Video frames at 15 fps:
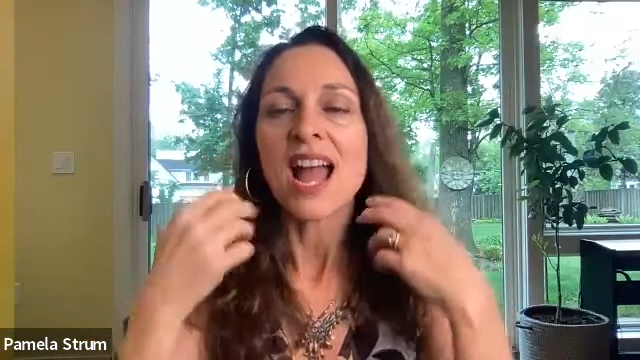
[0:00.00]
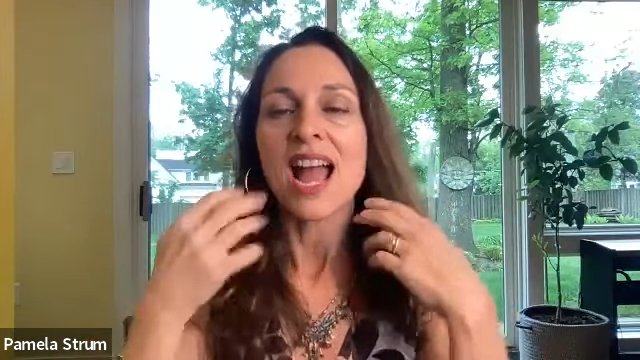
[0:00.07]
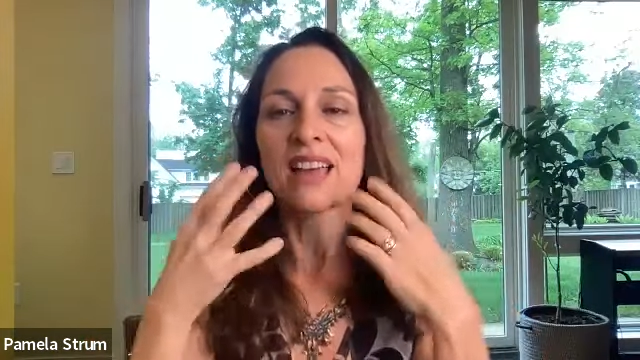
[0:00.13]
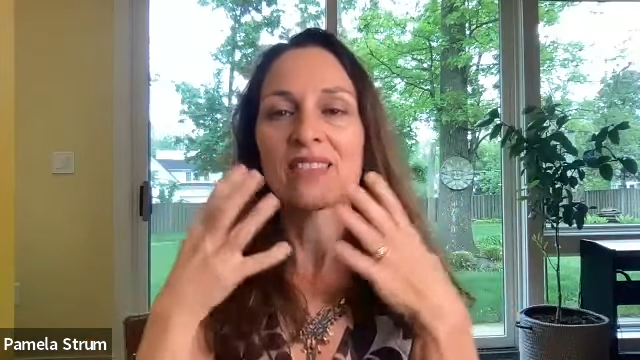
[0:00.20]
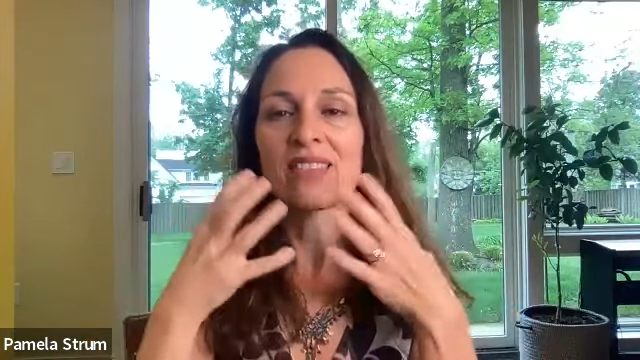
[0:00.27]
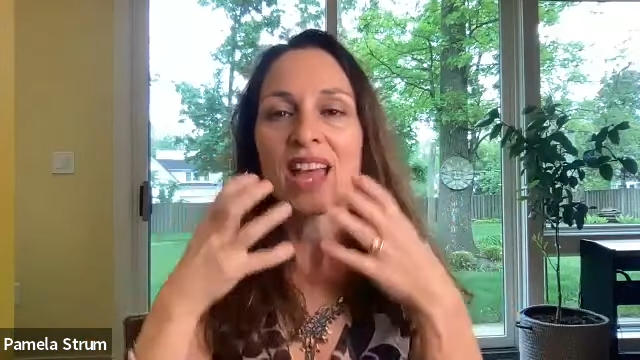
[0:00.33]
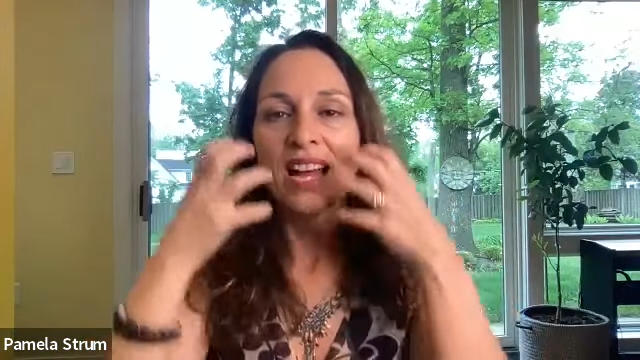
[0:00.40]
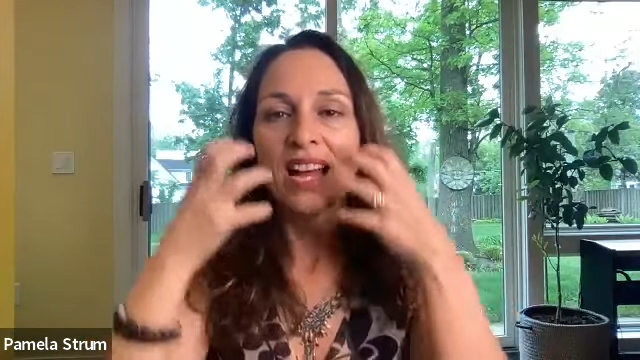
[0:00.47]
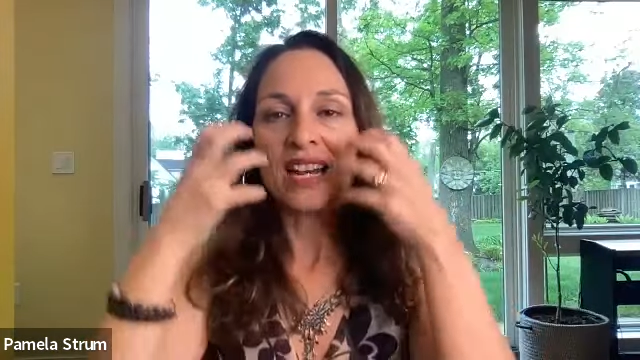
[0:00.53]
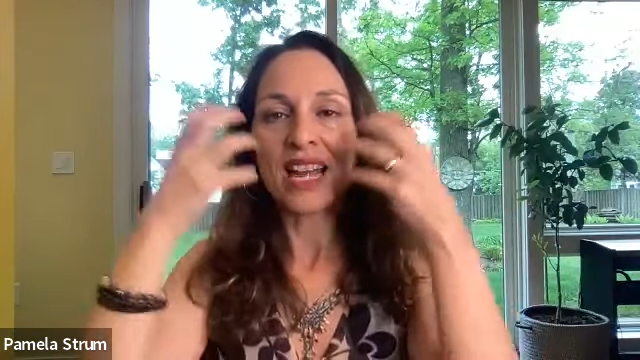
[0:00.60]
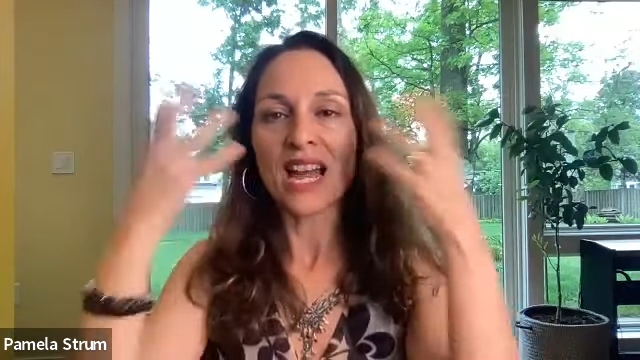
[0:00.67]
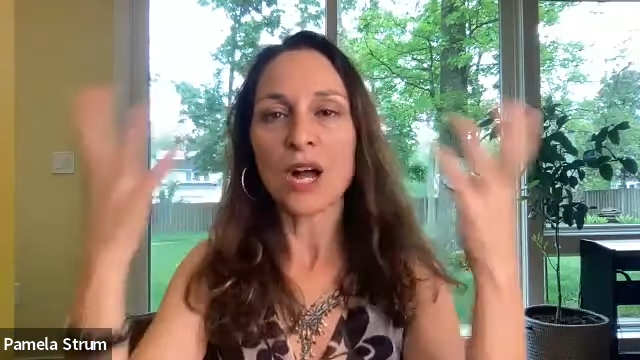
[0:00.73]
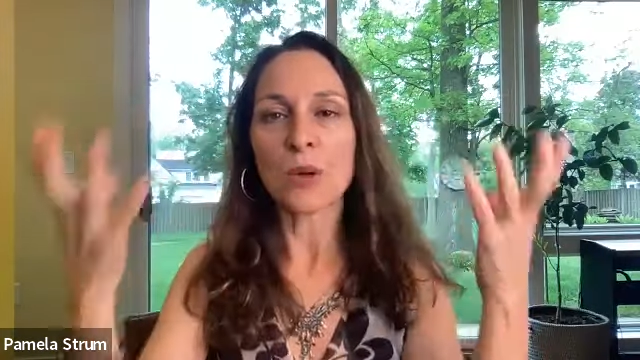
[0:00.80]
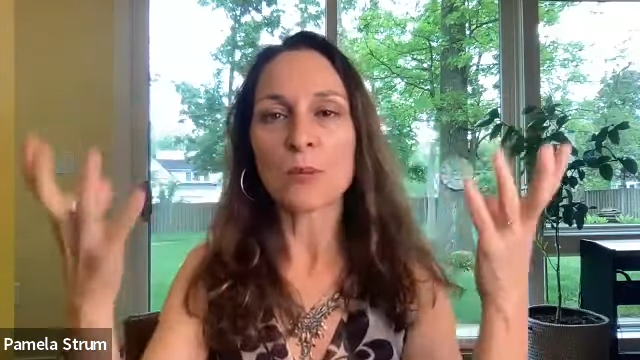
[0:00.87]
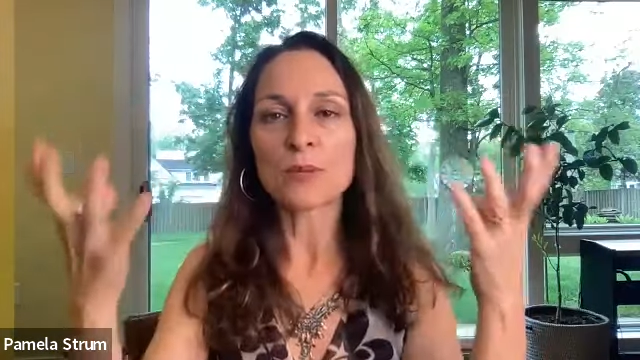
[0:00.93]
and that
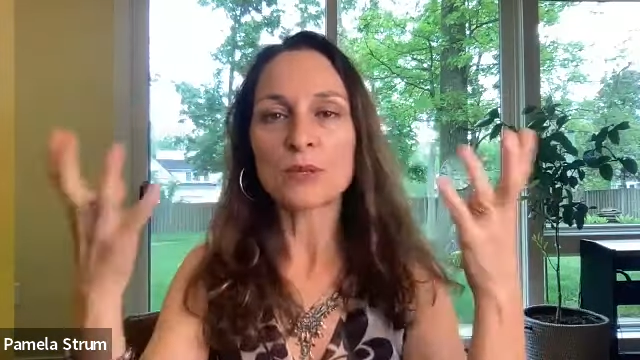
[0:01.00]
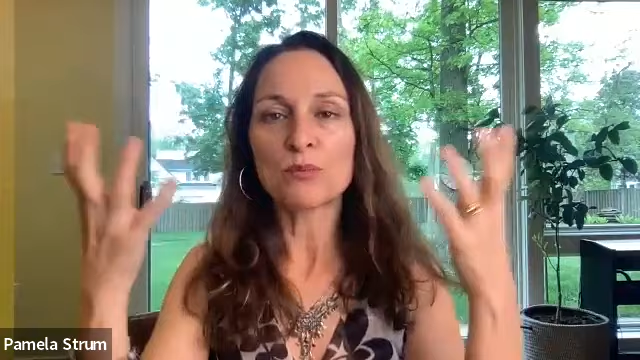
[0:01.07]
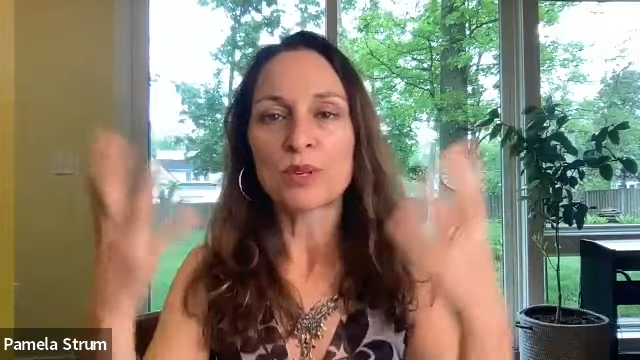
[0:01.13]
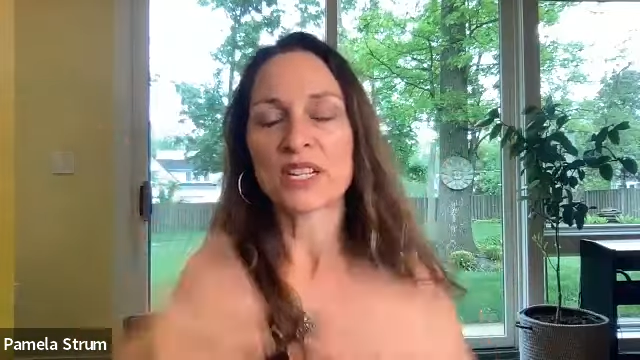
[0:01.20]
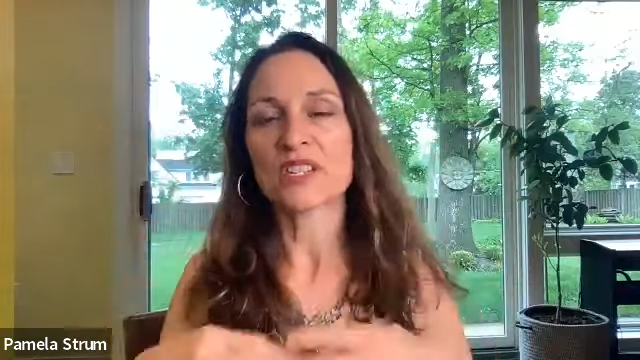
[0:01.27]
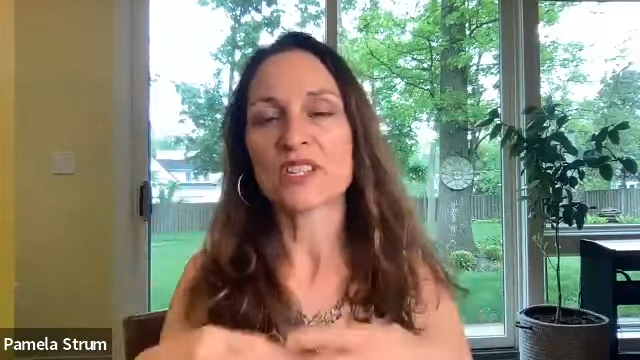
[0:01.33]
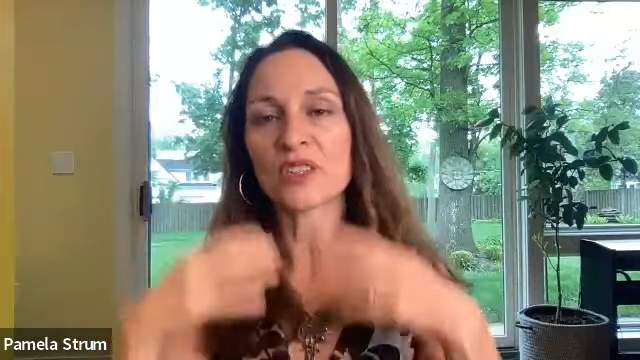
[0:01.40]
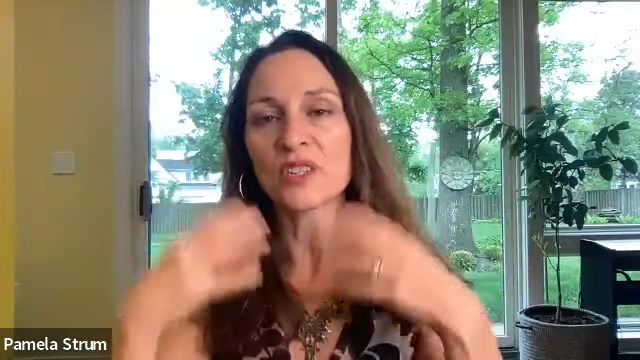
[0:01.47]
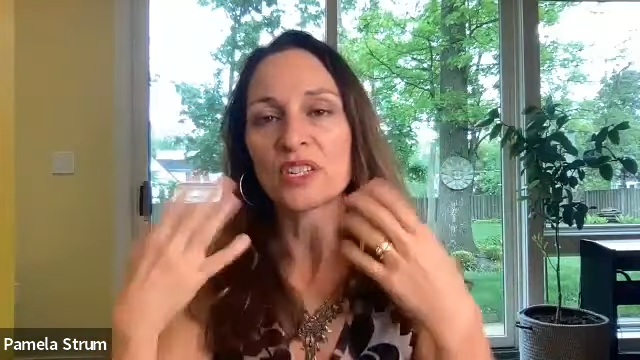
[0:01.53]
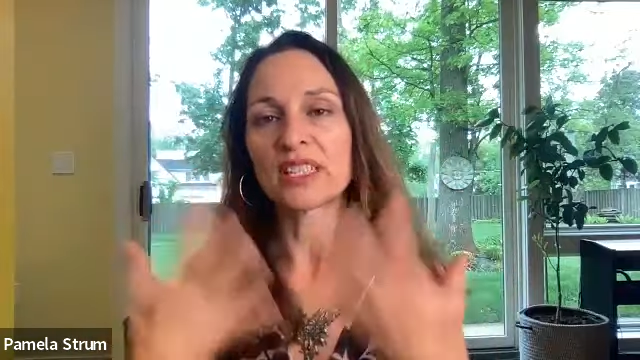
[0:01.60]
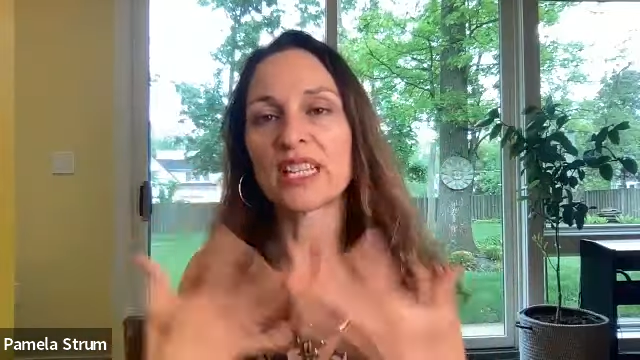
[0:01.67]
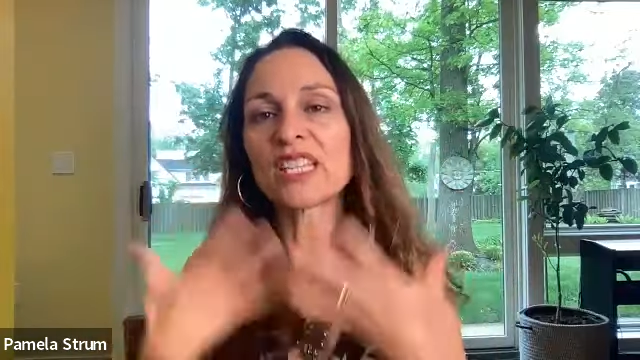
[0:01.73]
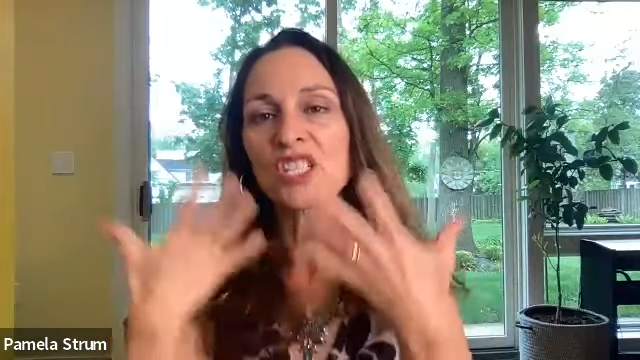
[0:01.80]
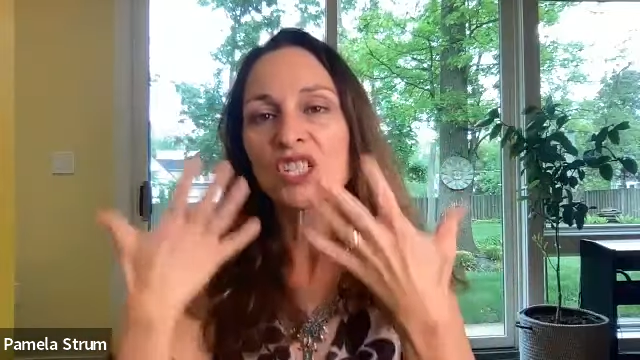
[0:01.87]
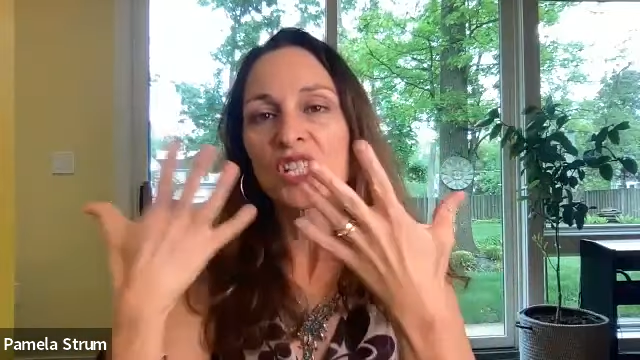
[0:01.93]
helps bring
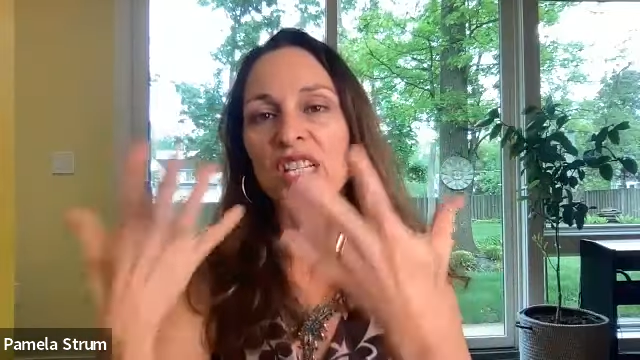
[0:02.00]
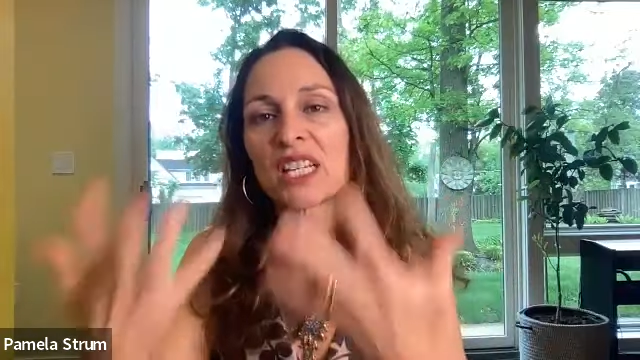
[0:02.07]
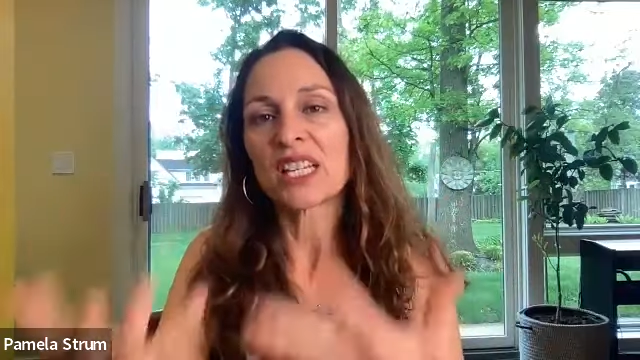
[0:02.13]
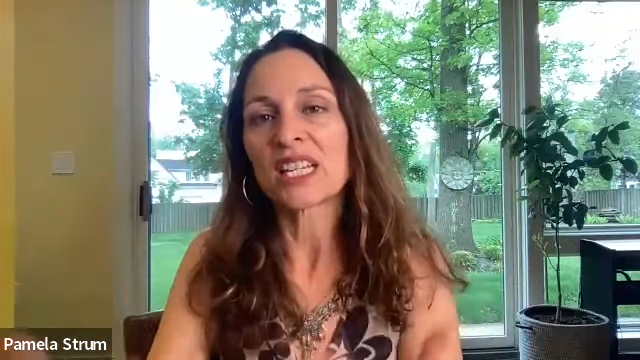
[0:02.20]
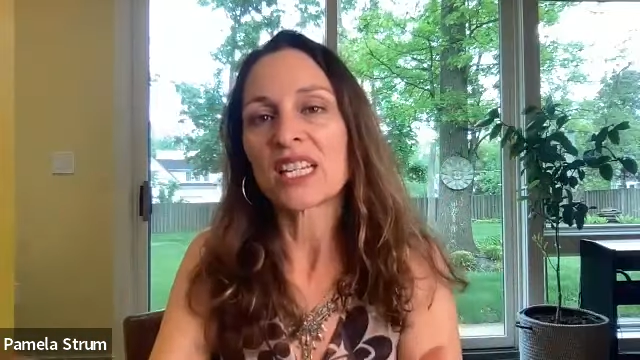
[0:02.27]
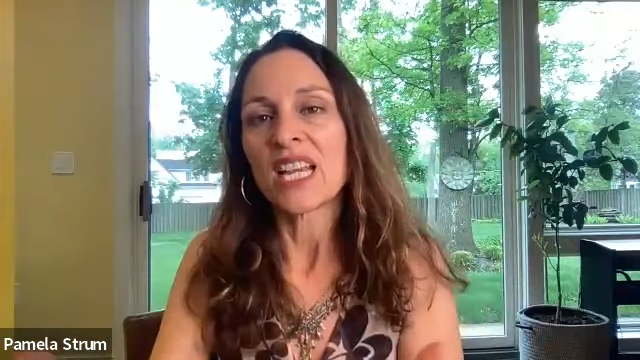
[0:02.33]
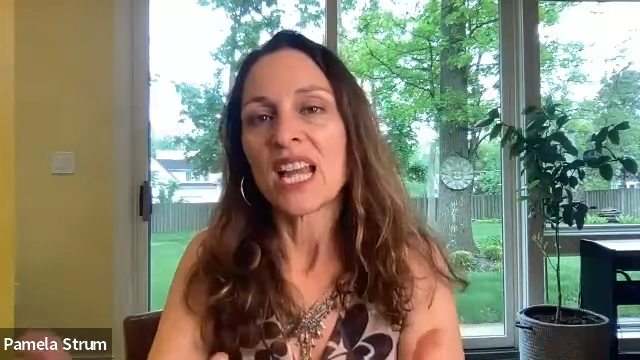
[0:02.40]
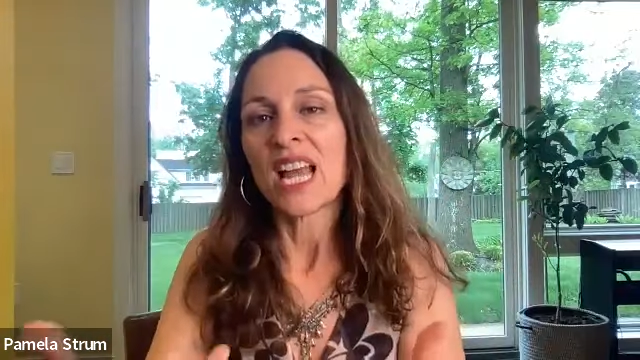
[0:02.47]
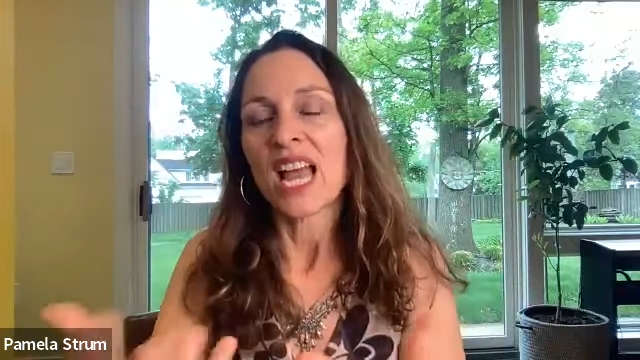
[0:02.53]
circulation